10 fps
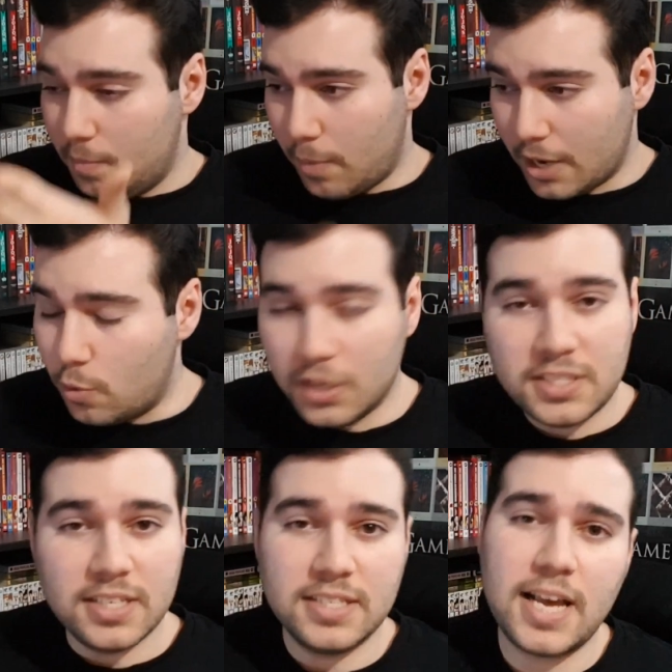by
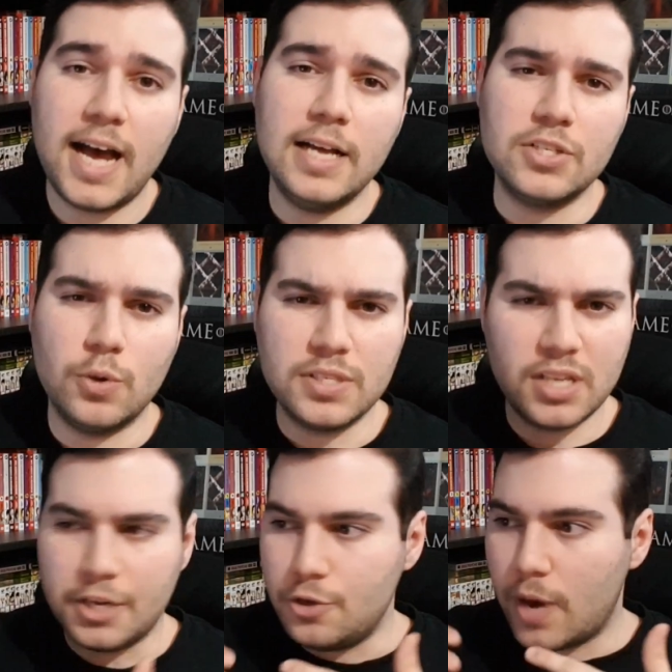coincidence, has. So it's
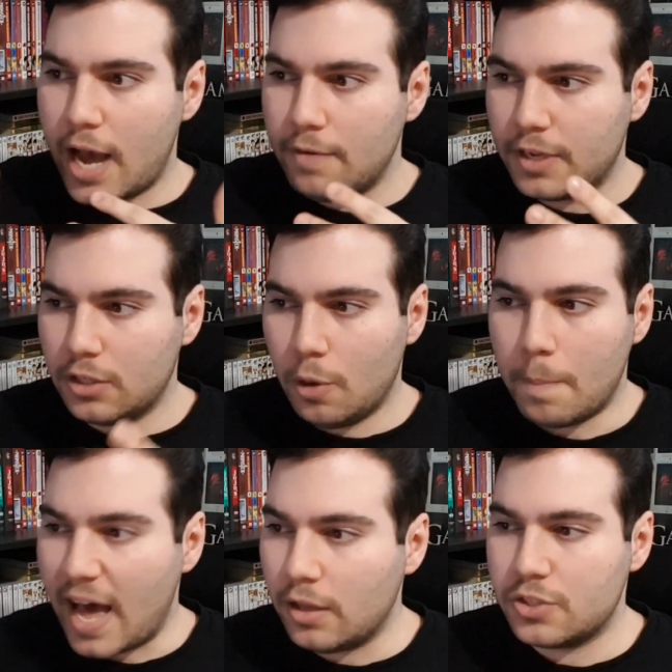like, you have, like, a little
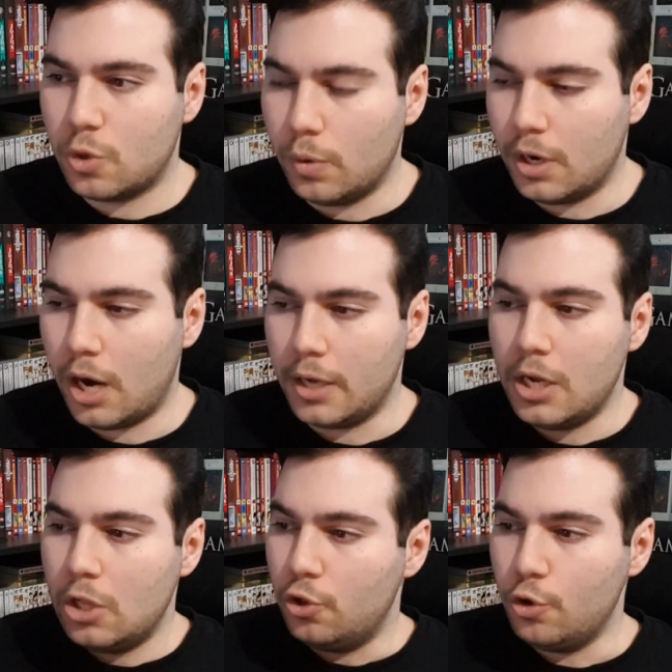battle that's going on.
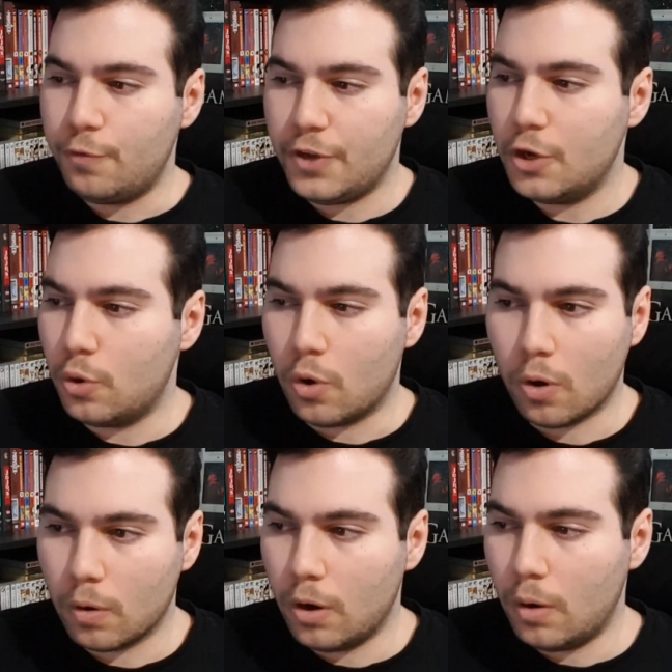Luffy,
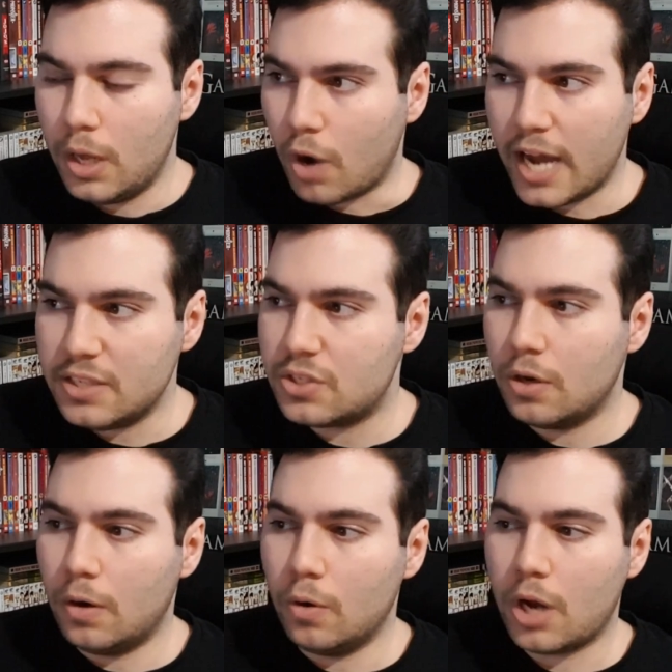Hyogoro,
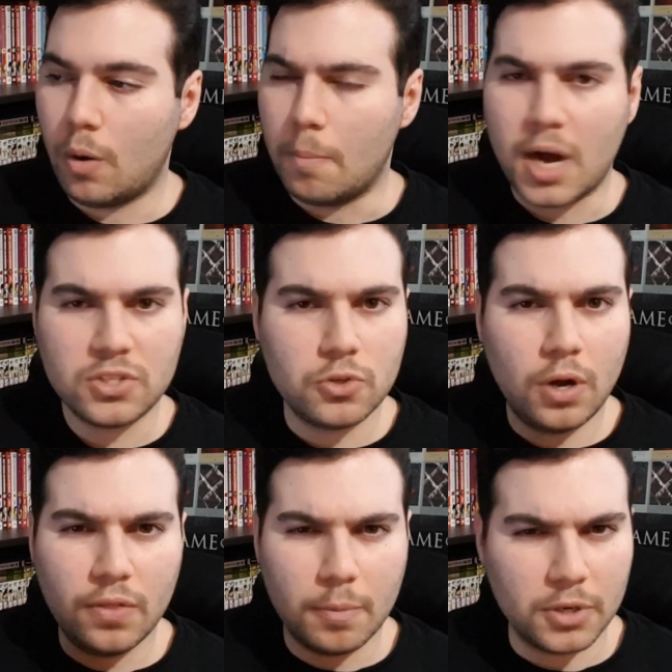Raizo, Kawamatsu, and
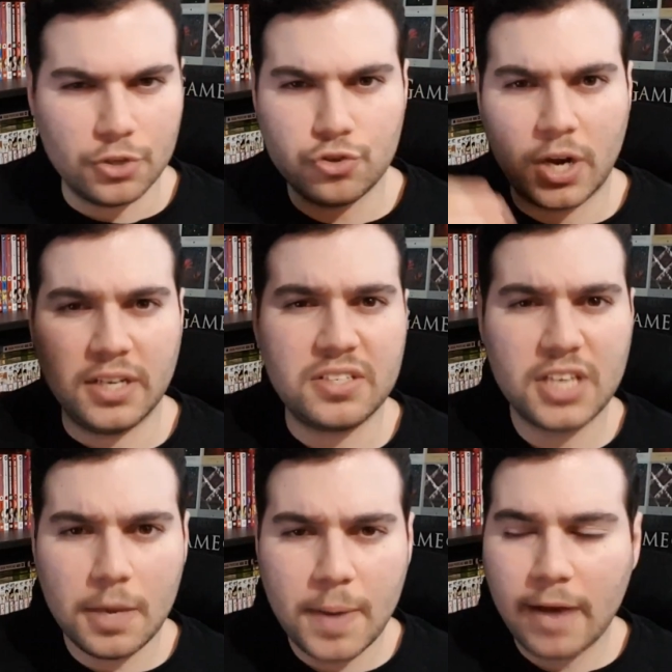all of them are gonna try and
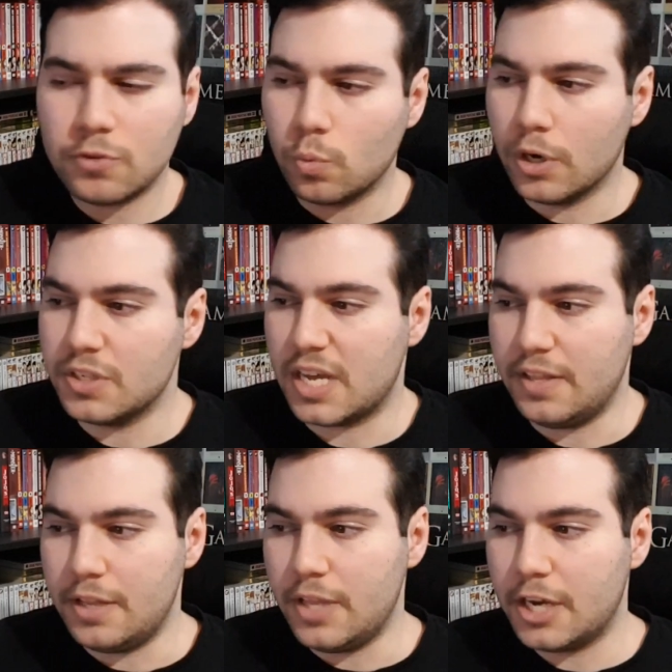escape afterwards,
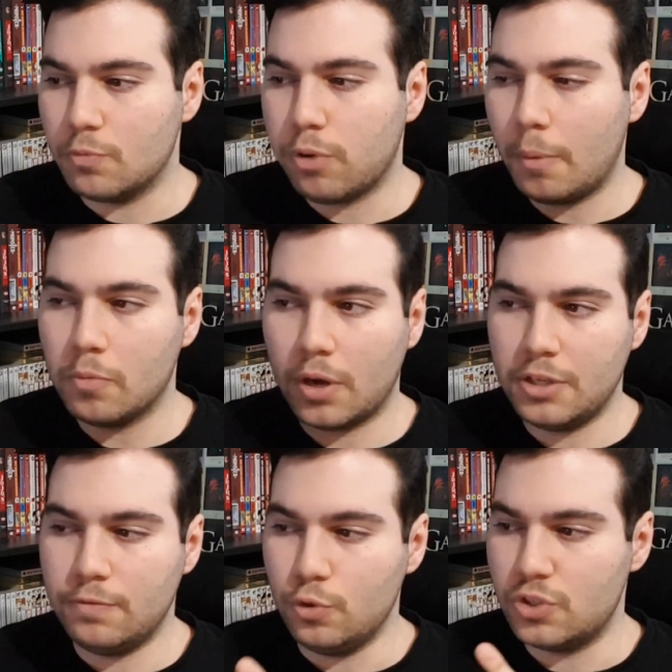and then they can probably
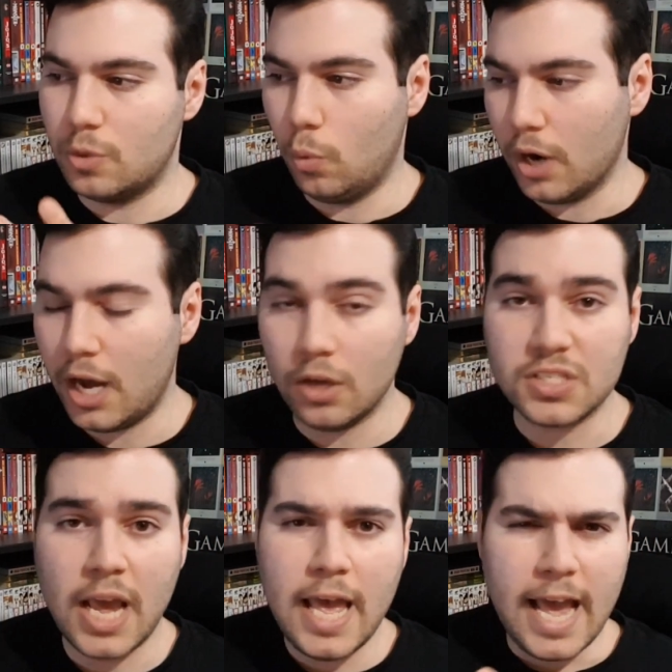rendezvous somewhere
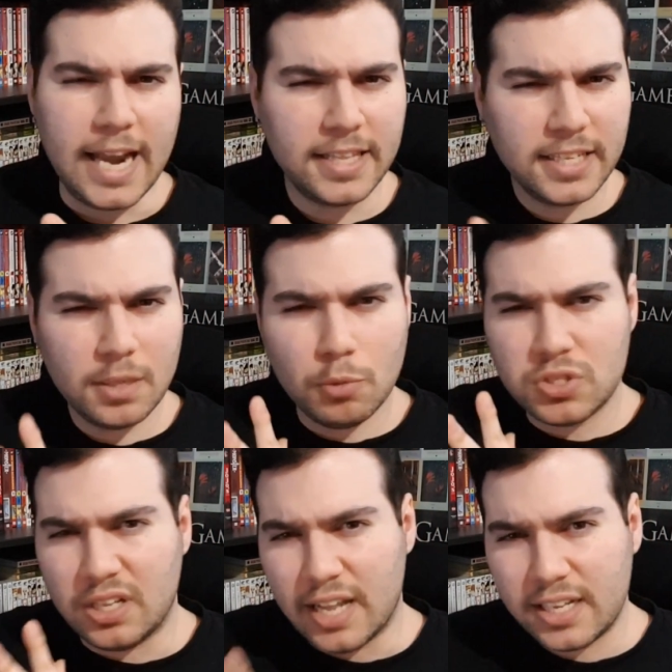else. And I think the
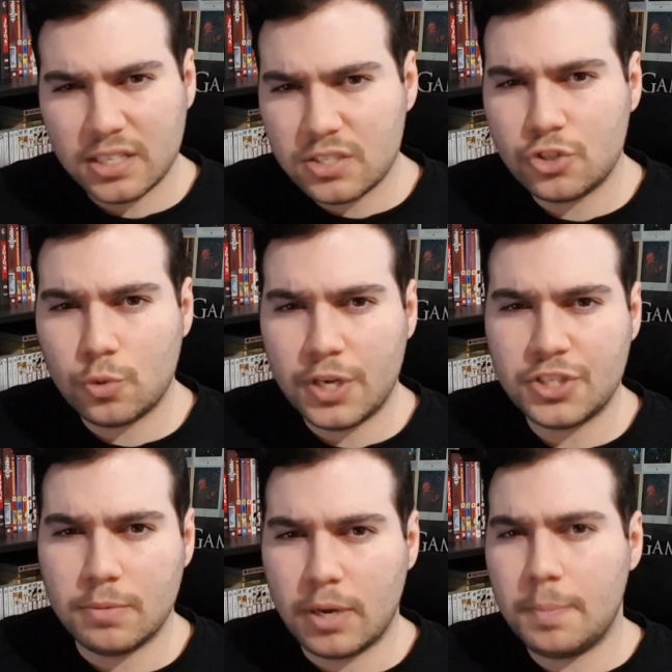most likely
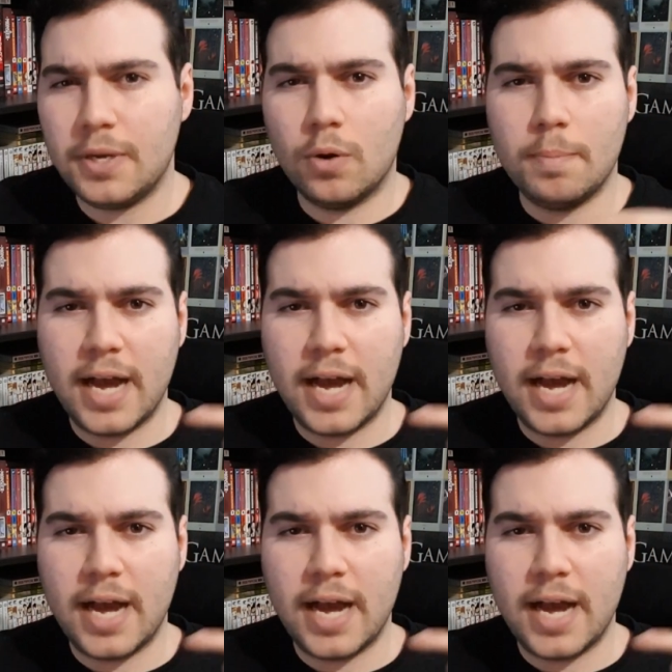situation might be going